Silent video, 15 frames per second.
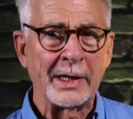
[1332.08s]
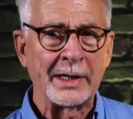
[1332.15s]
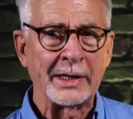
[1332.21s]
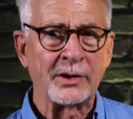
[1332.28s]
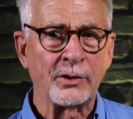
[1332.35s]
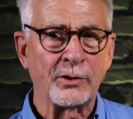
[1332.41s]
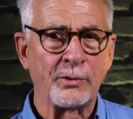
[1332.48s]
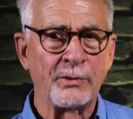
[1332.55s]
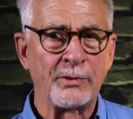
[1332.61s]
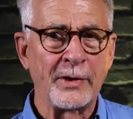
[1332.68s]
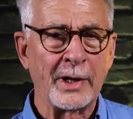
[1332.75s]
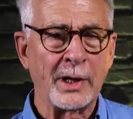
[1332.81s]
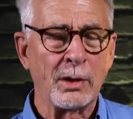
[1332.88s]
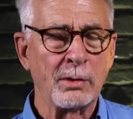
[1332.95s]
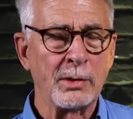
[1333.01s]
it's
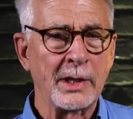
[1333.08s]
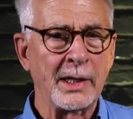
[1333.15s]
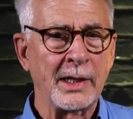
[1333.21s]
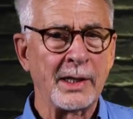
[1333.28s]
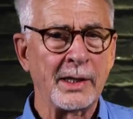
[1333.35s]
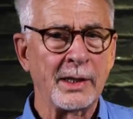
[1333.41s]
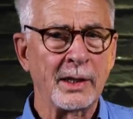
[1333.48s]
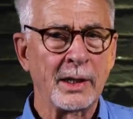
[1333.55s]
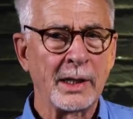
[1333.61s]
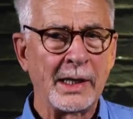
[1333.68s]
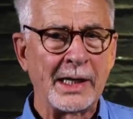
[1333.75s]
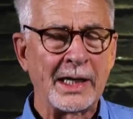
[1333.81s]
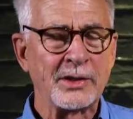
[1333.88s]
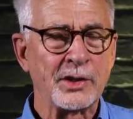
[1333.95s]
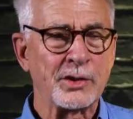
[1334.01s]
very,
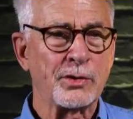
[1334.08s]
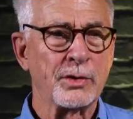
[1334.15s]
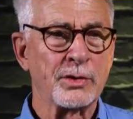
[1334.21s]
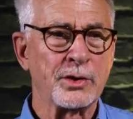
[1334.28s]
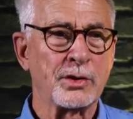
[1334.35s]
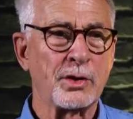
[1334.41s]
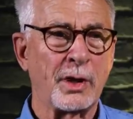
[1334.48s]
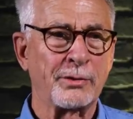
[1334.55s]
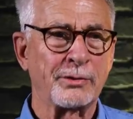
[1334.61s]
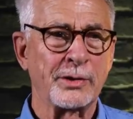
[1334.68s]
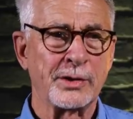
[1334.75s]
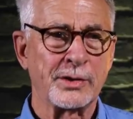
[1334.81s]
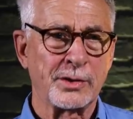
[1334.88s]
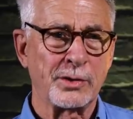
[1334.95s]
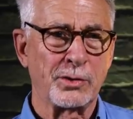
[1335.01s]
has a certain
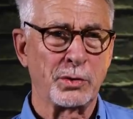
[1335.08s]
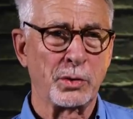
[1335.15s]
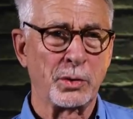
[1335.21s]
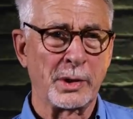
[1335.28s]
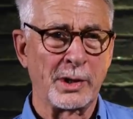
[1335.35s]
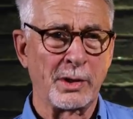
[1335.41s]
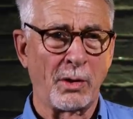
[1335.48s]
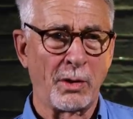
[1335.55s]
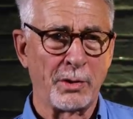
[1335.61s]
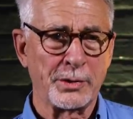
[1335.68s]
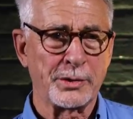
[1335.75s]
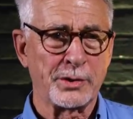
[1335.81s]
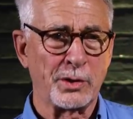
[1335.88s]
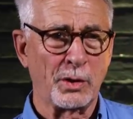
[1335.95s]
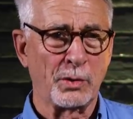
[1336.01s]
softness to it
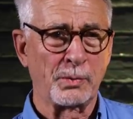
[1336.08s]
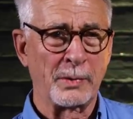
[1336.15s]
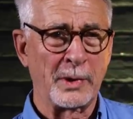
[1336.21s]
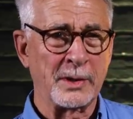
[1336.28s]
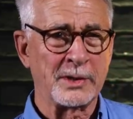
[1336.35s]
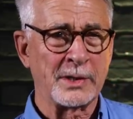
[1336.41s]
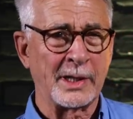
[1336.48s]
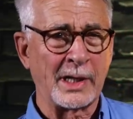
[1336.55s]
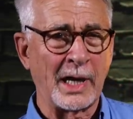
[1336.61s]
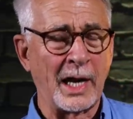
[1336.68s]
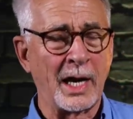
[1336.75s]
also. It's like,